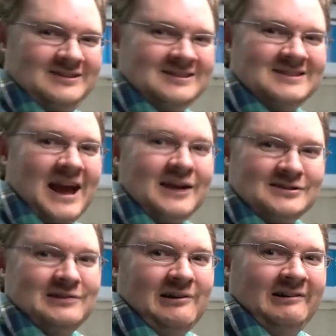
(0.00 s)

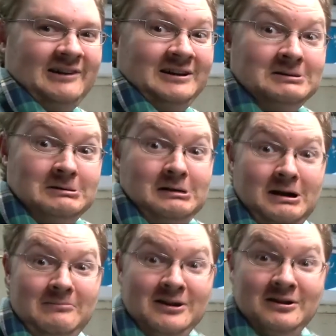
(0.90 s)
disaster area.
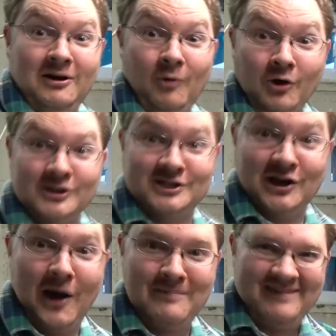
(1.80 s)
I mean, a workshop.